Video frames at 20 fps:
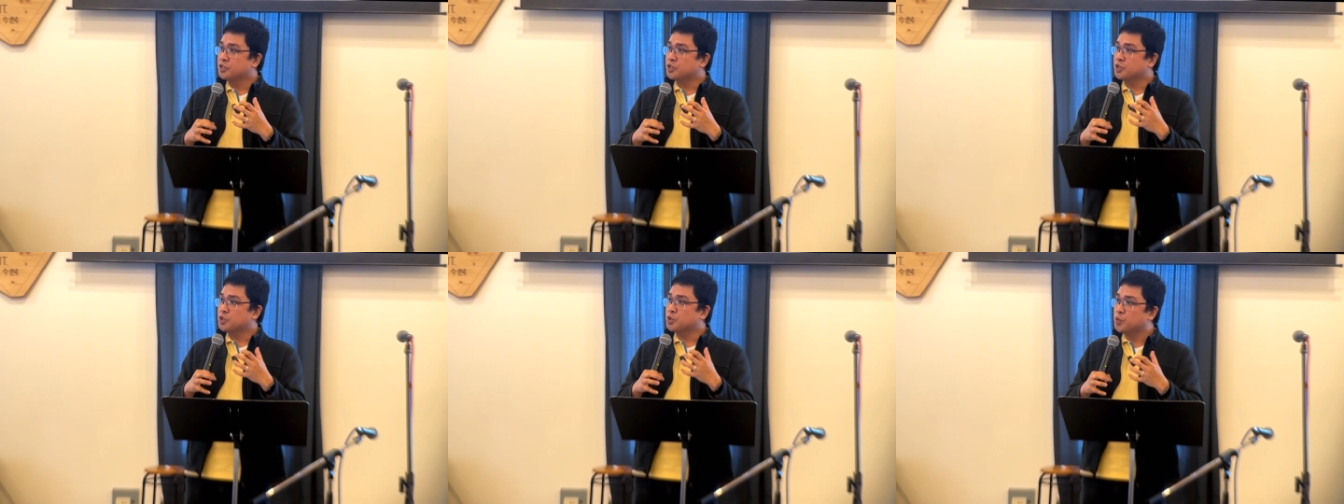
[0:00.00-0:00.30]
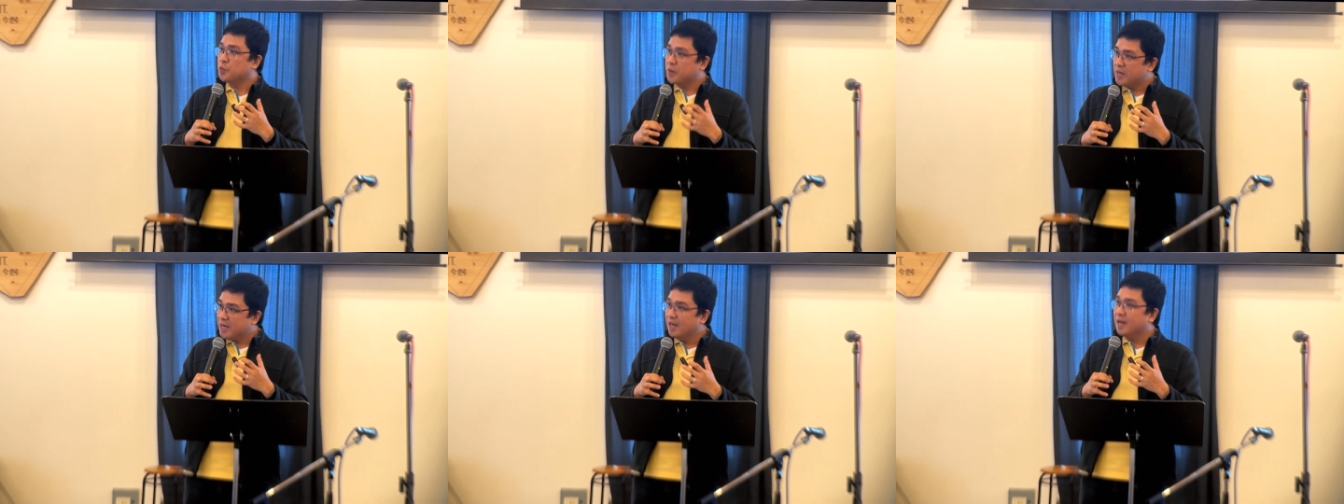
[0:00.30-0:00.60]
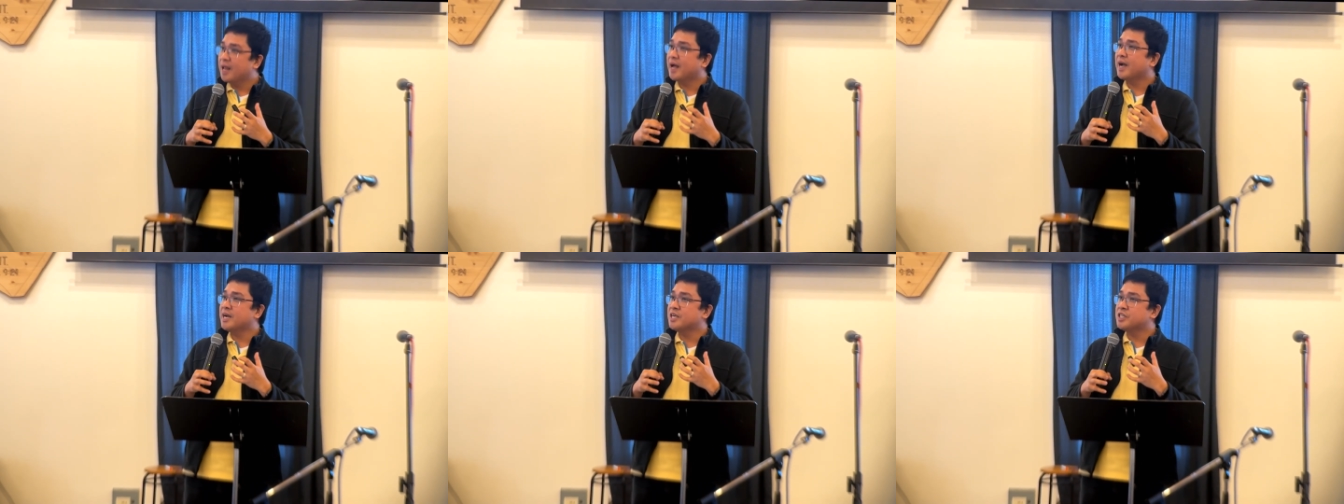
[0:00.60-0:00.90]
to
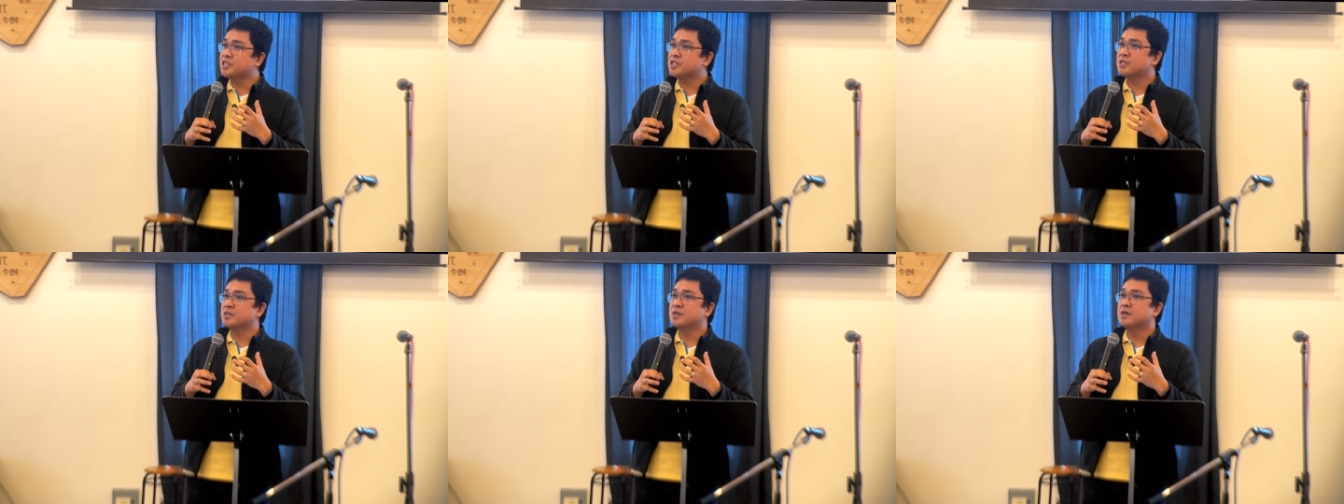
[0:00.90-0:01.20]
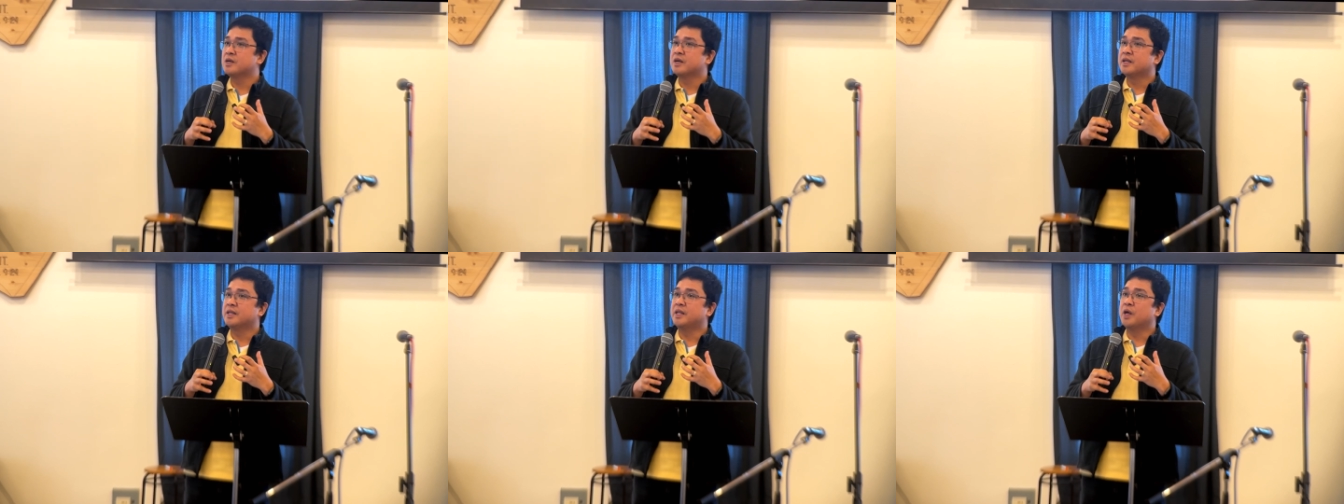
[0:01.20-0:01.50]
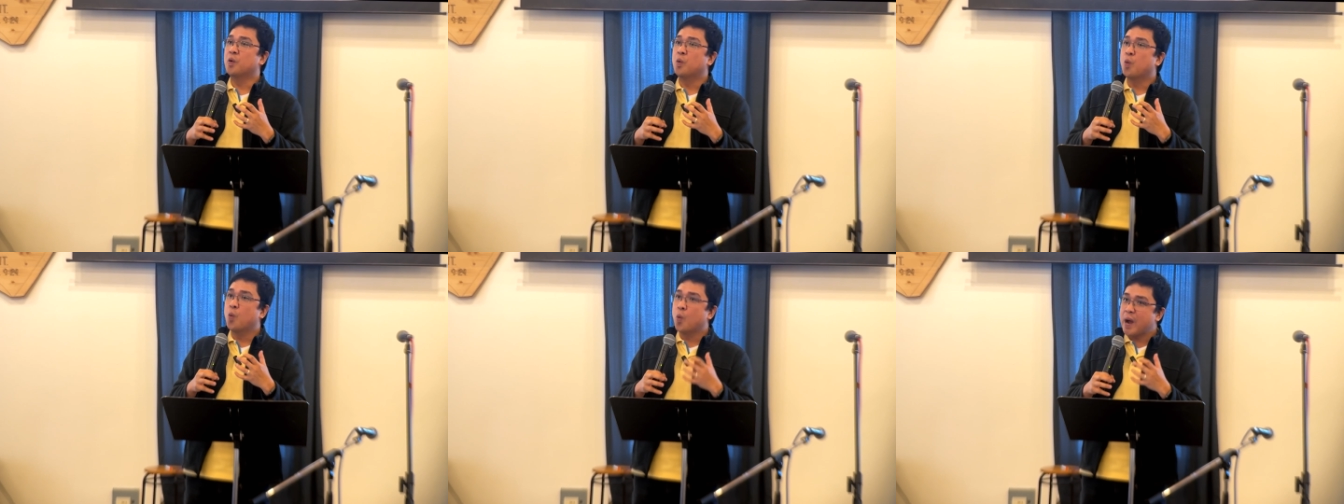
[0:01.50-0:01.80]
realize
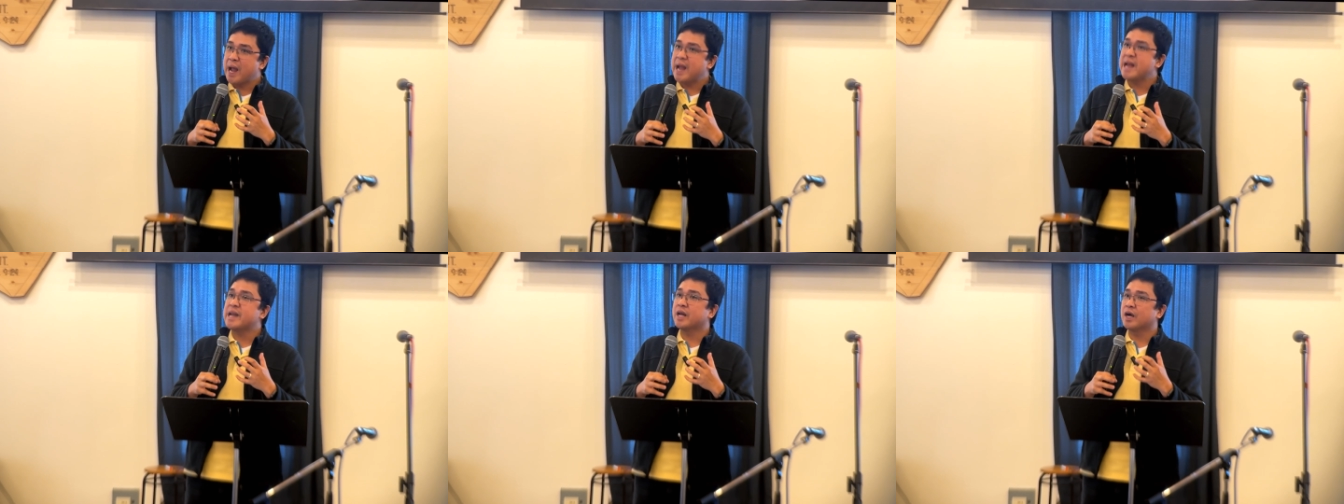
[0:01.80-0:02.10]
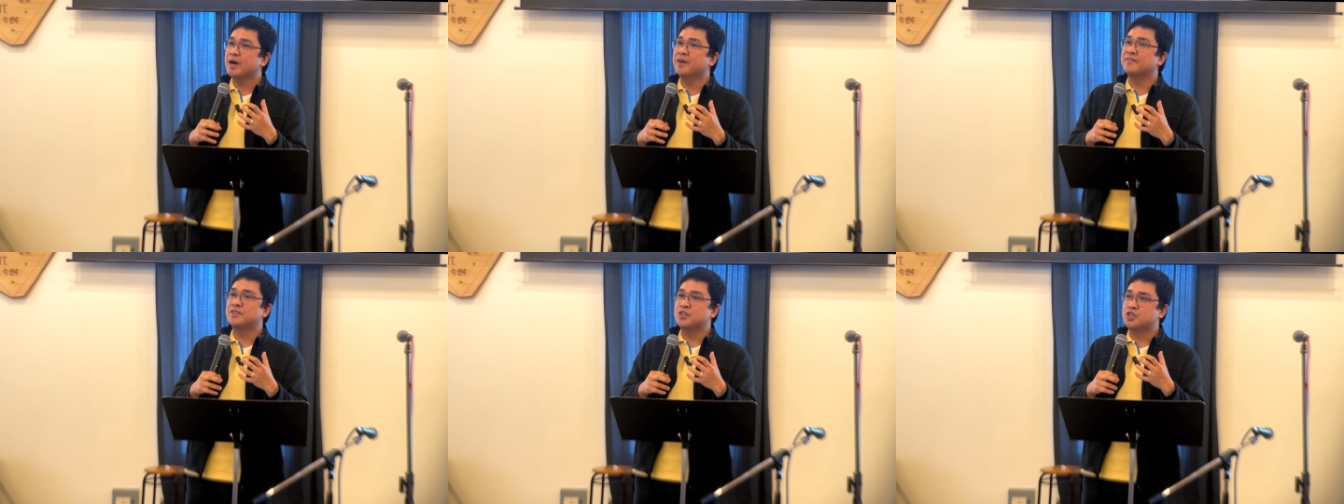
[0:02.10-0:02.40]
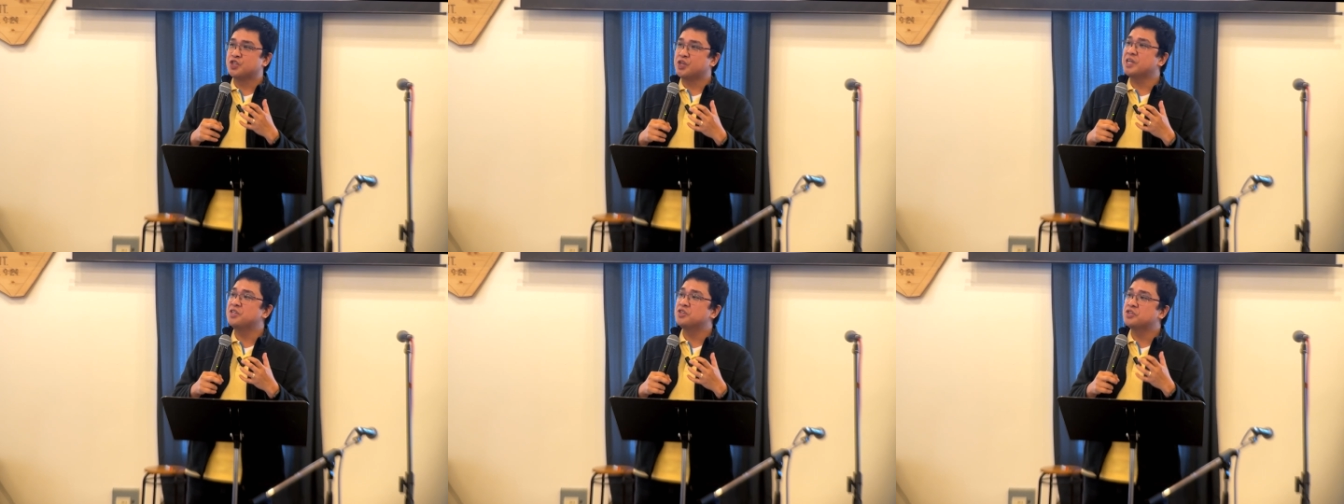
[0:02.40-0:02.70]
the weight of
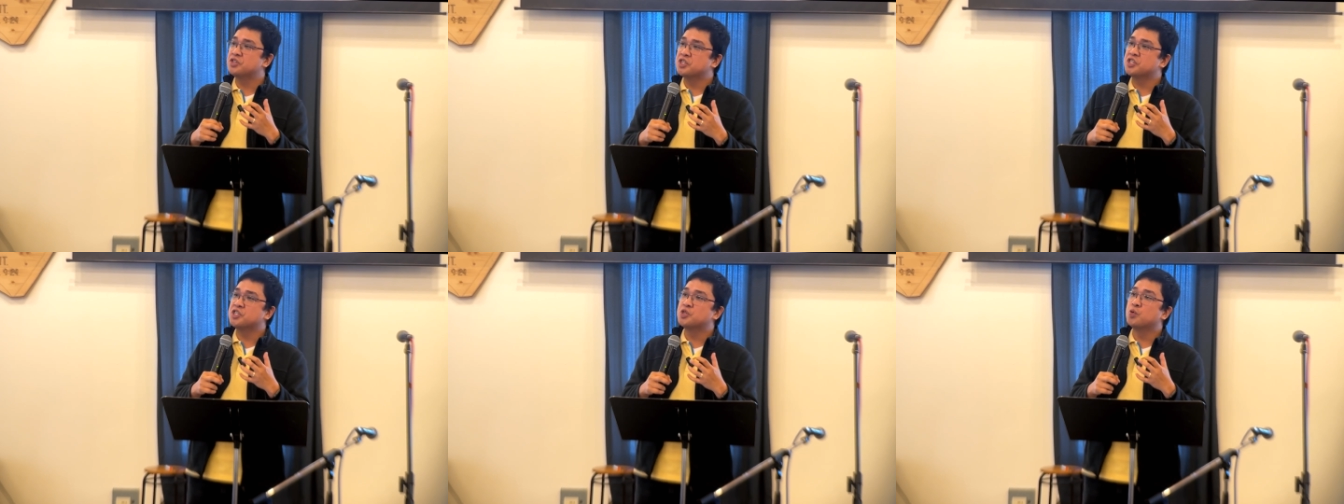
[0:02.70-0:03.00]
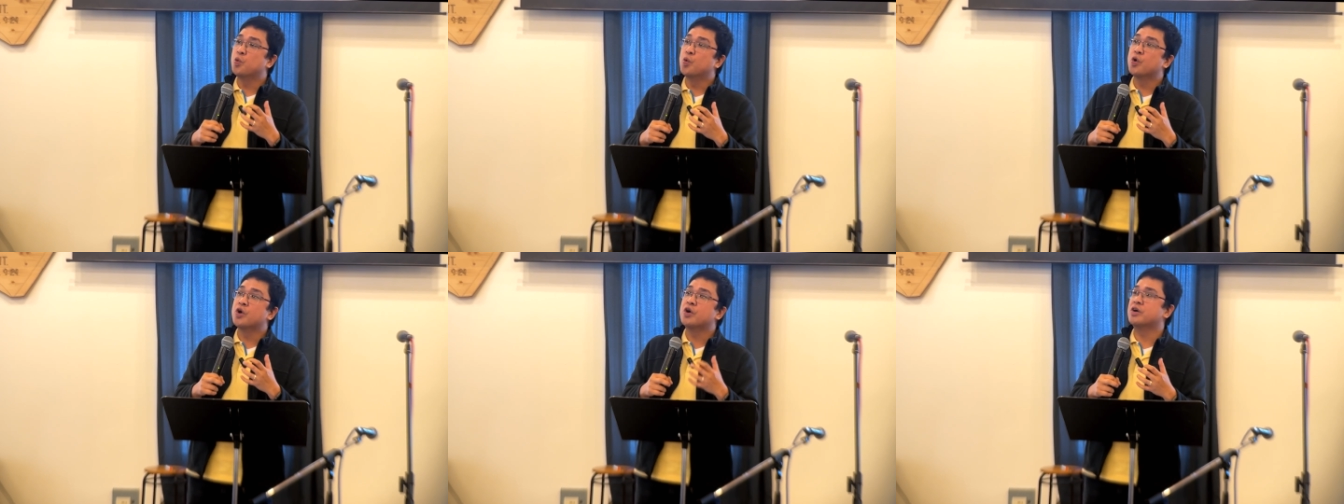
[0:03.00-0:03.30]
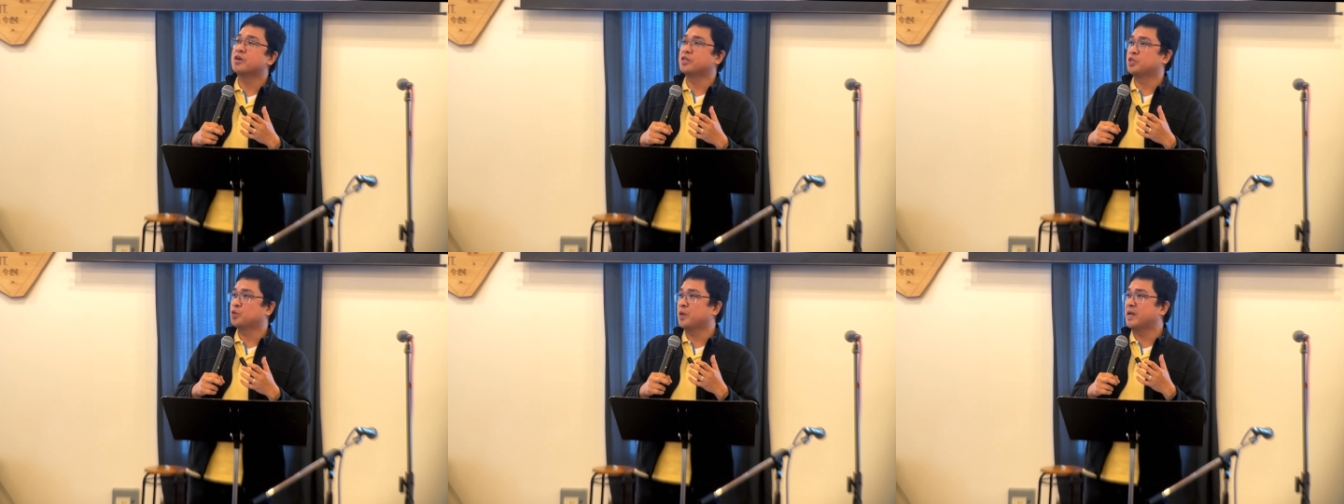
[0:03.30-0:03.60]
Jesus'
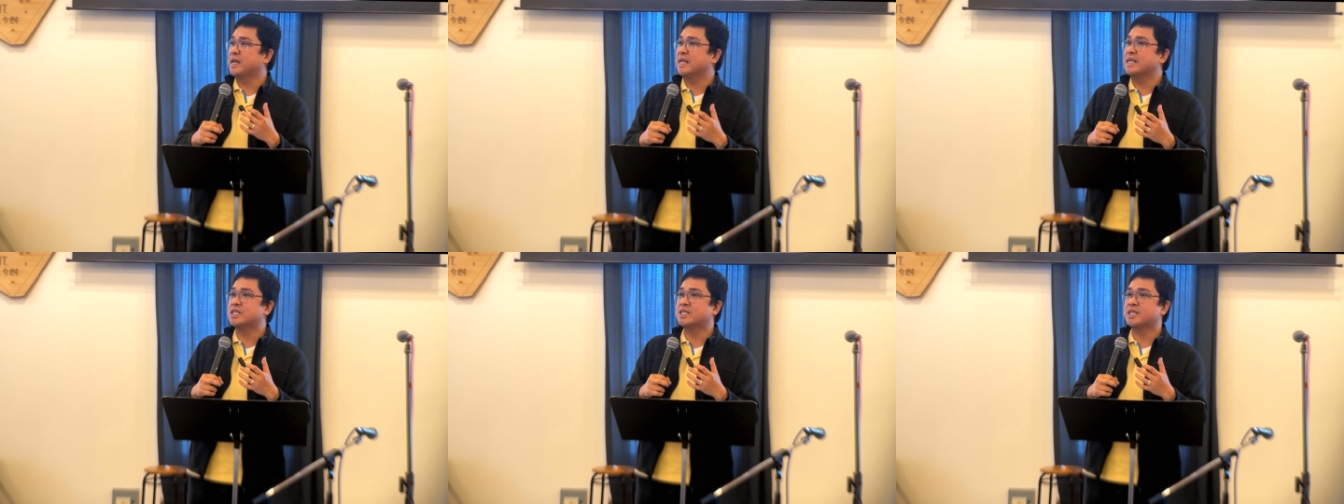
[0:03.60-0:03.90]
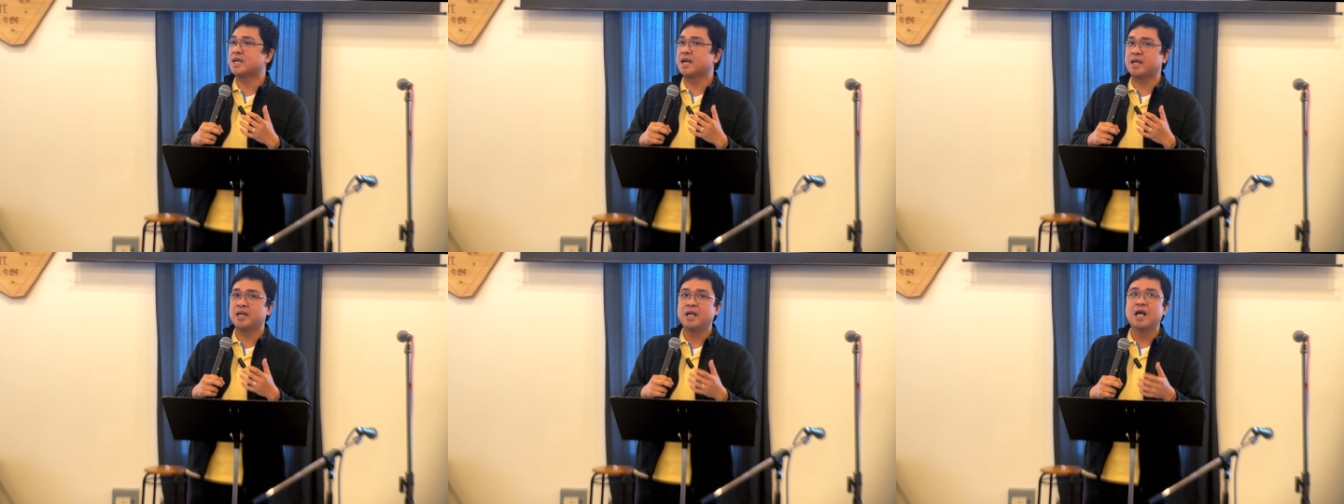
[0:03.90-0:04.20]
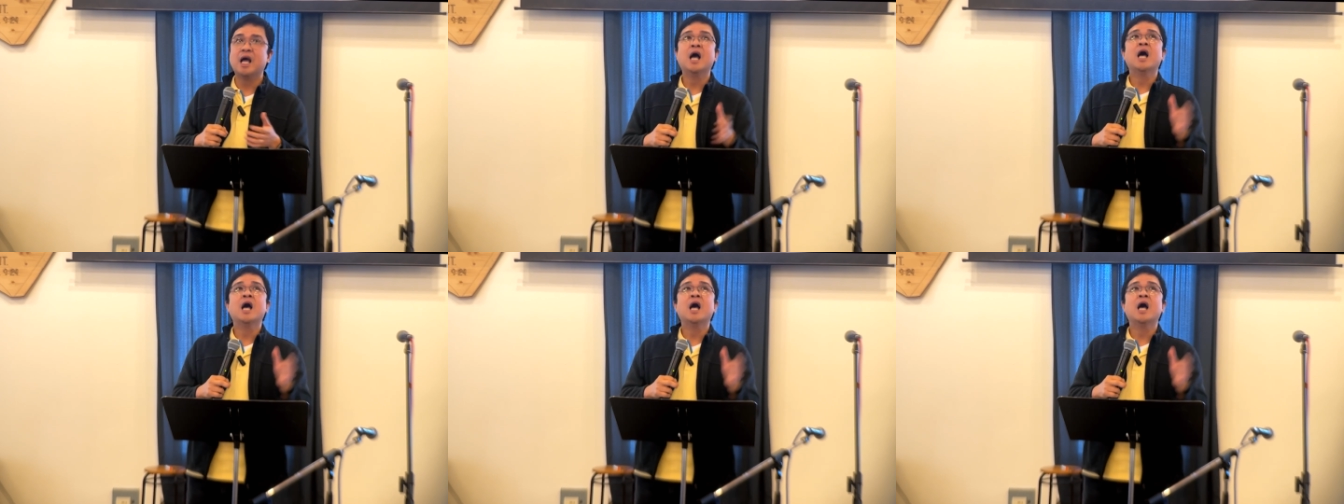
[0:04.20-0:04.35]
words when he said,